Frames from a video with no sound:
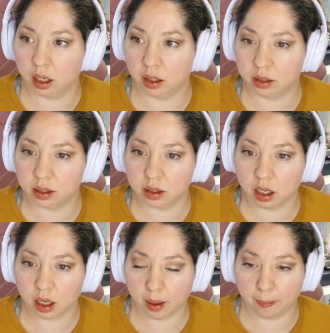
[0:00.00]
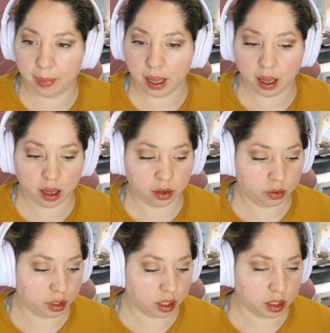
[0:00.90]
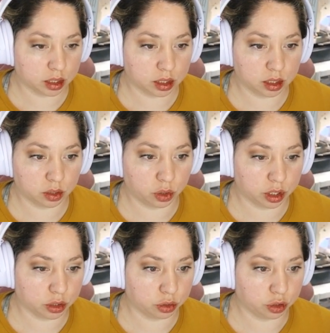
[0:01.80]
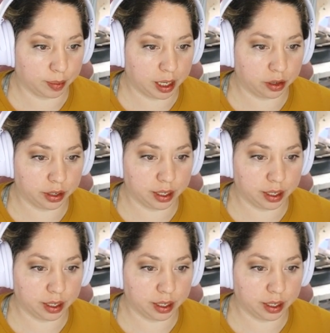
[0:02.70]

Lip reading: Let's talk about us, or our social battery.